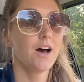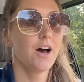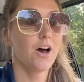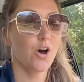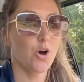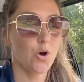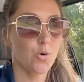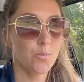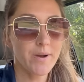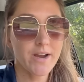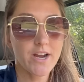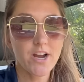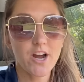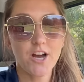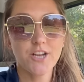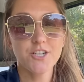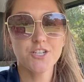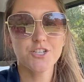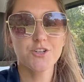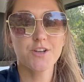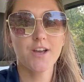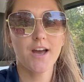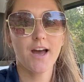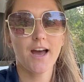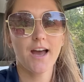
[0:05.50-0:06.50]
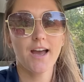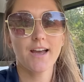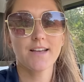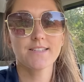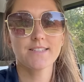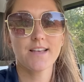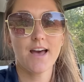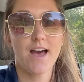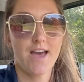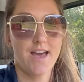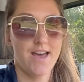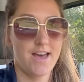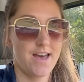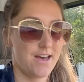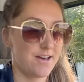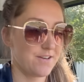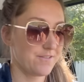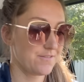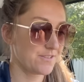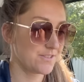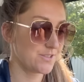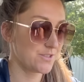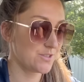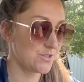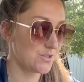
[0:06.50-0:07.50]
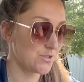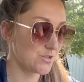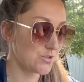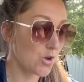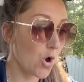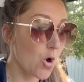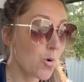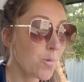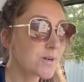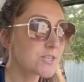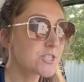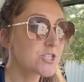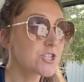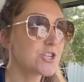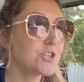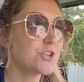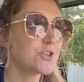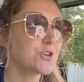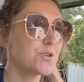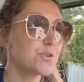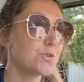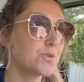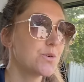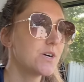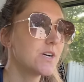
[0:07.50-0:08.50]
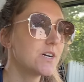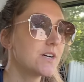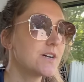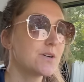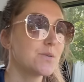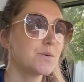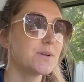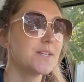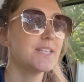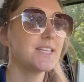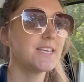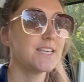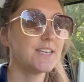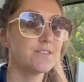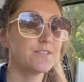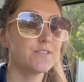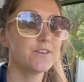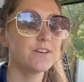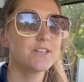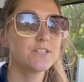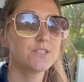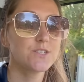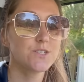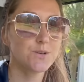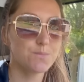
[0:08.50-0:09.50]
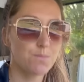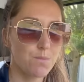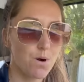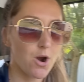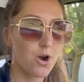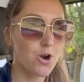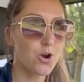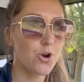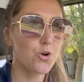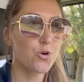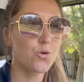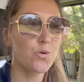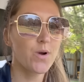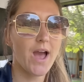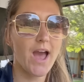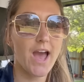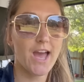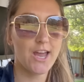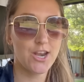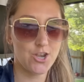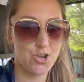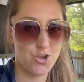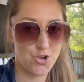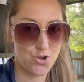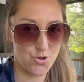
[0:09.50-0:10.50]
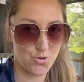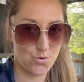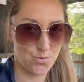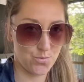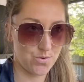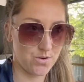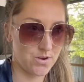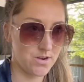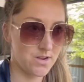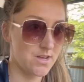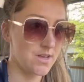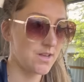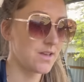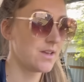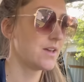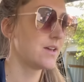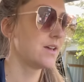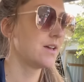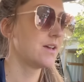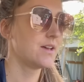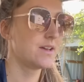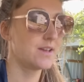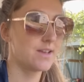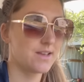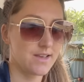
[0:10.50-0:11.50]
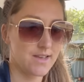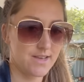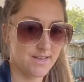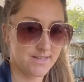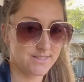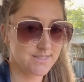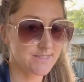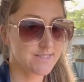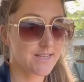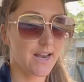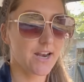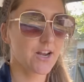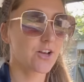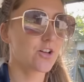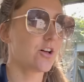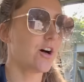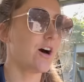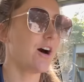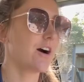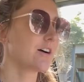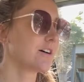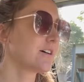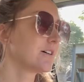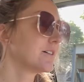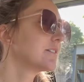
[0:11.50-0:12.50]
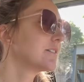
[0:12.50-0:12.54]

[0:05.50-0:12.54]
Oh my gosh, you guys, I have so much to do. We leave tomorrow at noon. It's 10 o'clock